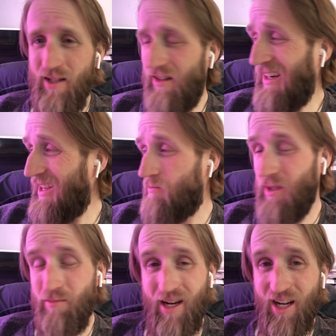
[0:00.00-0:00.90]
Here I am
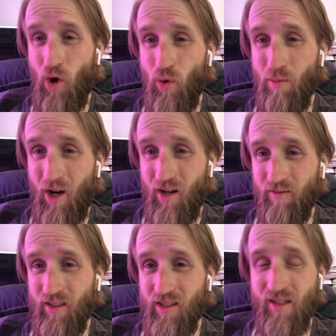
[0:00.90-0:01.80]
in my home
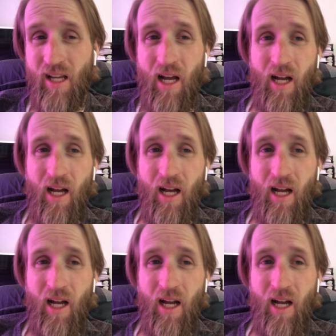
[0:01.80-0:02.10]
office.